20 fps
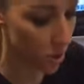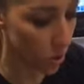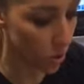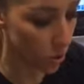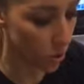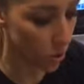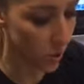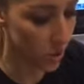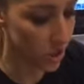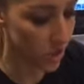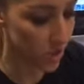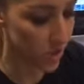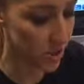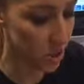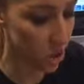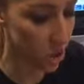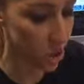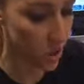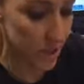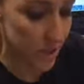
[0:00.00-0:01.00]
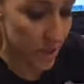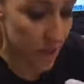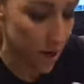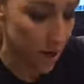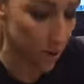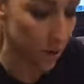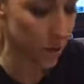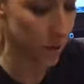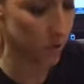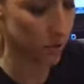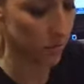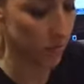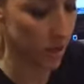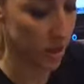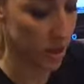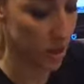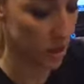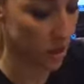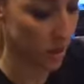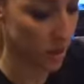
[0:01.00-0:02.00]
We just turn down,
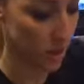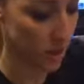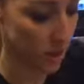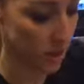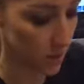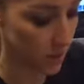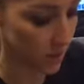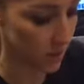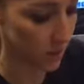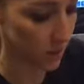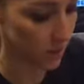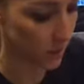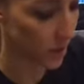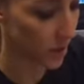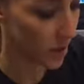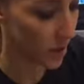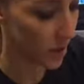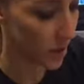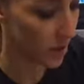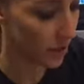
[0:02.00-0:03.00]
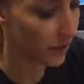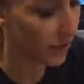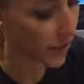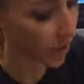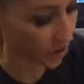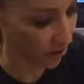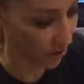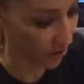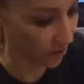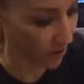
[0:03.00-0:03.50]
the volume